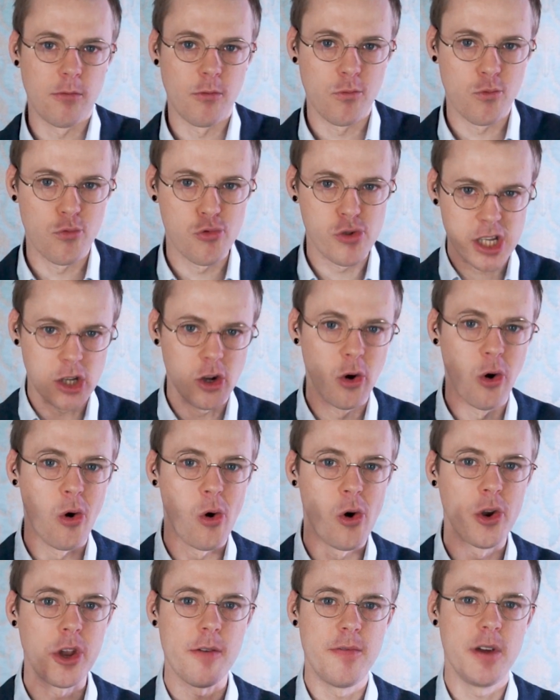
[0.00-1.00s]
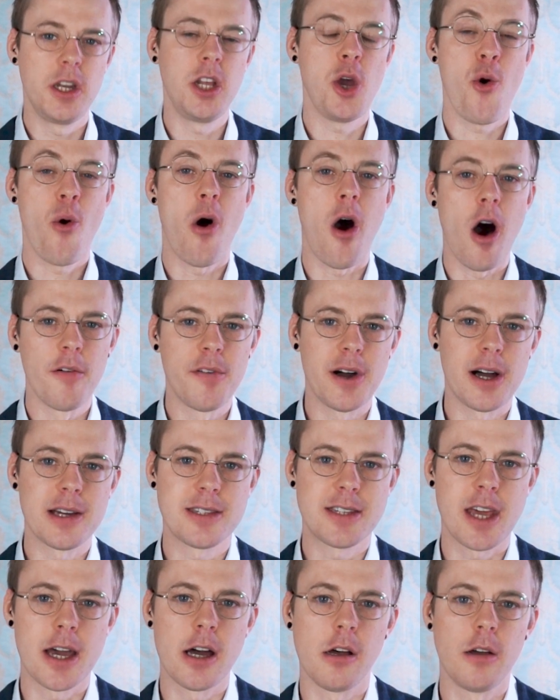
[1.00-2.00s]
record a video of
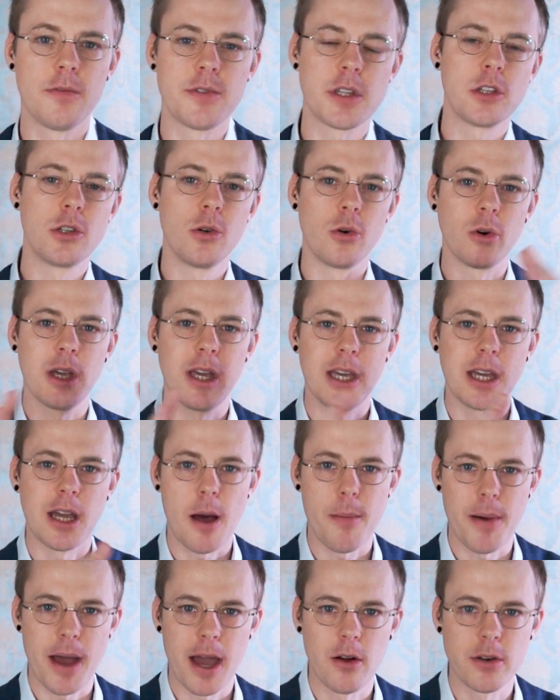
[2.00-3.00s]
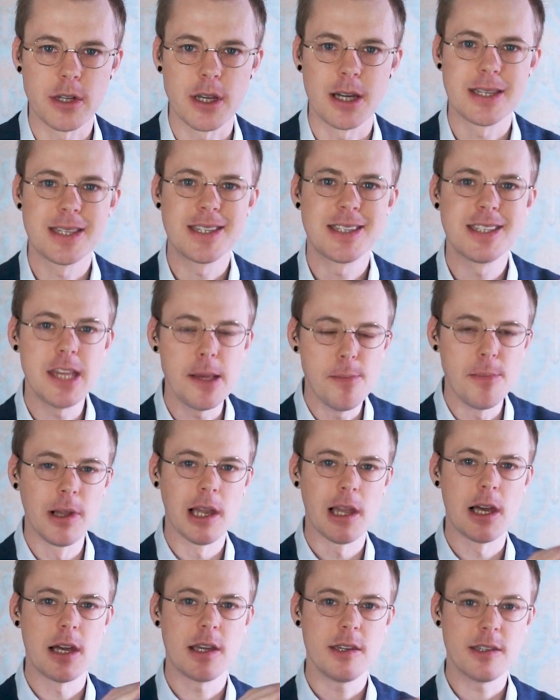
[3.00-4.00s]
ourselves talking about a
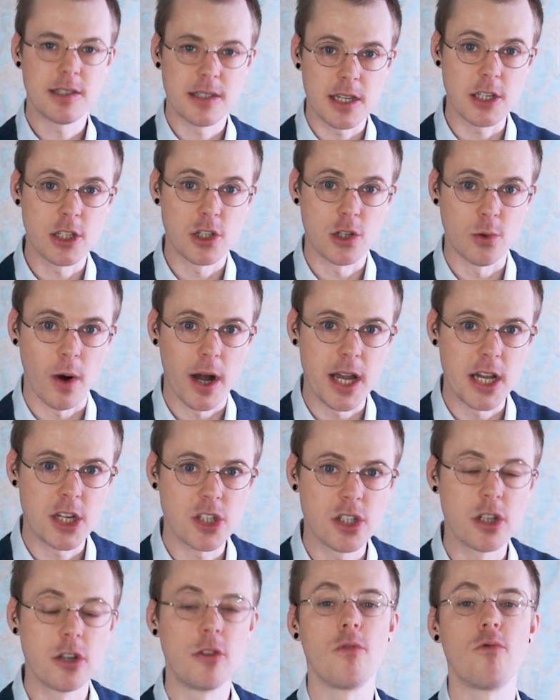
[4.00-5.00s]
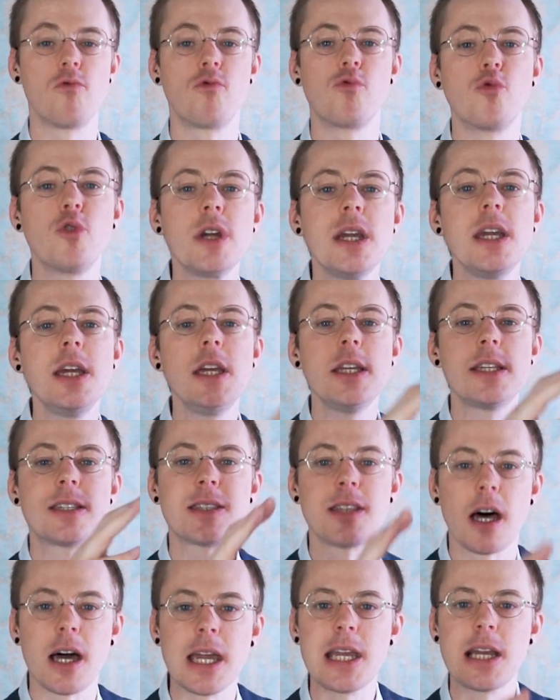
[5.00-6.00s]
similar situation,
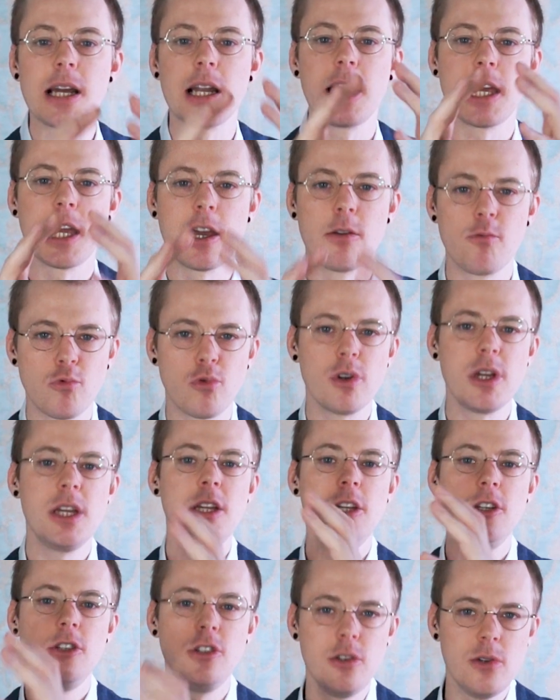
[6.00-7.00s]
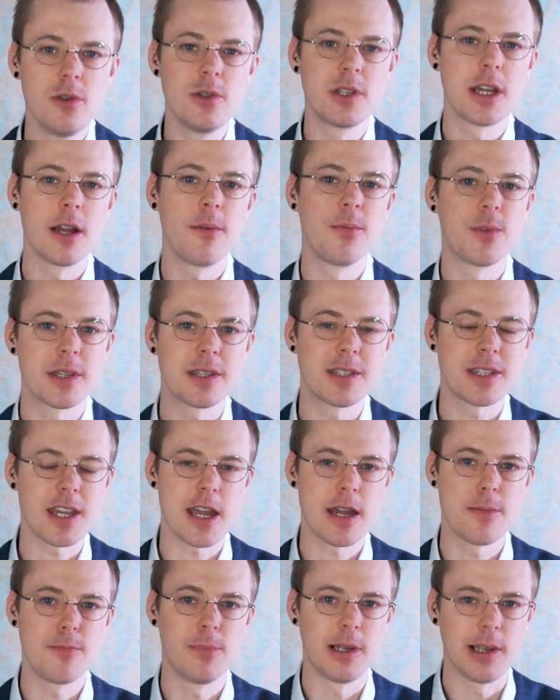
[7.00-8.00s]
recycling and reusing the
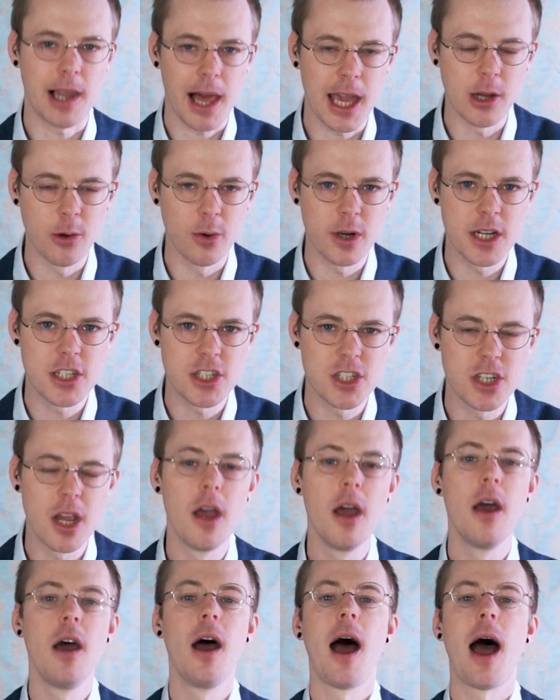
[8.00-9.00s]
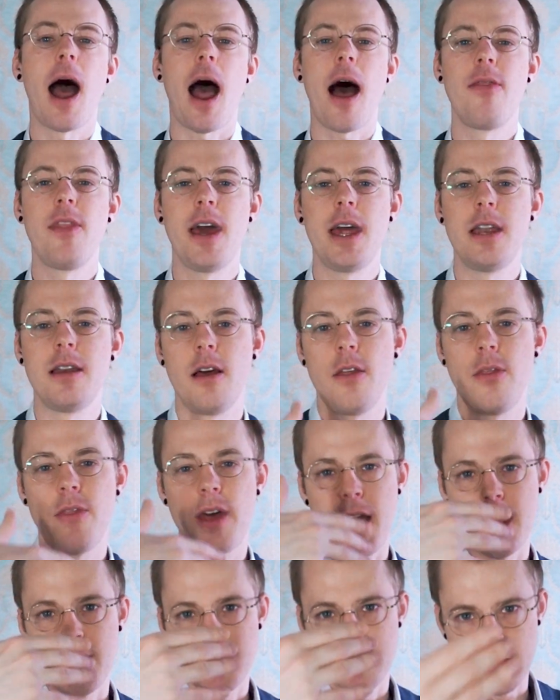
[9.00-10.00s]
same language, and then
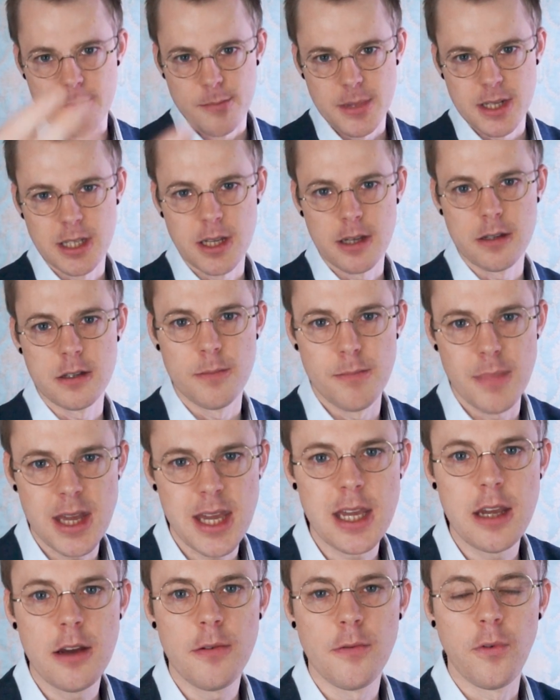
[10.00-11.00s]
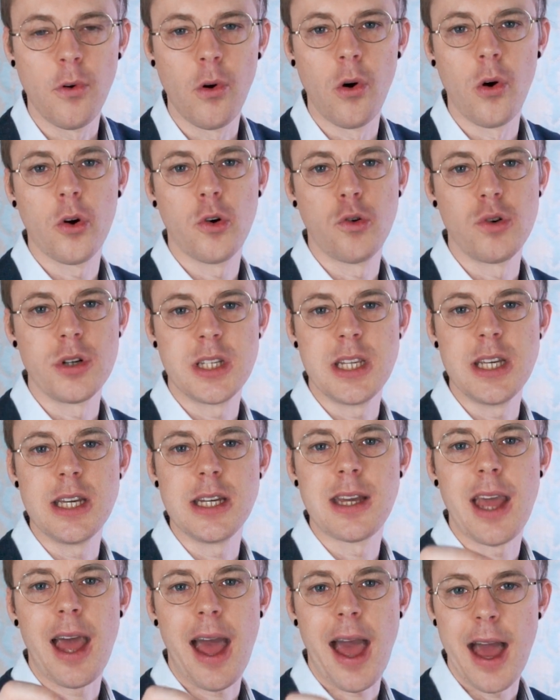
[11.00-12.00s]
that is submitted to me for
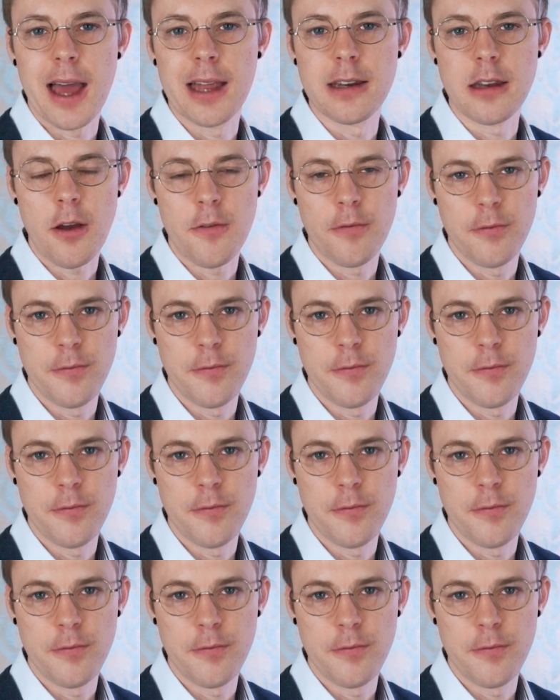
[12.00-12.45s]
critique and